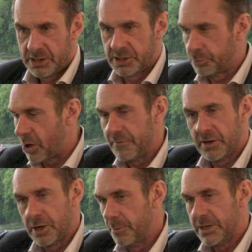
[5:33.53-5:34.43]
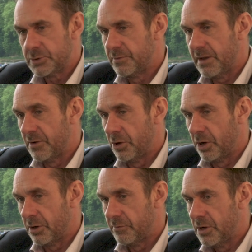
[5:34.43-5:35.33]
to private companies we've never
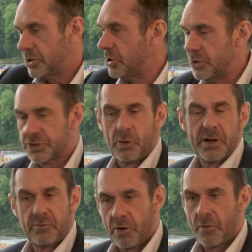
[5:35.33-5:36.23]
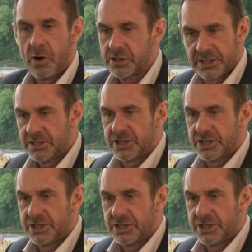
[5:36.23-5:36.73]
heard of. You saw it around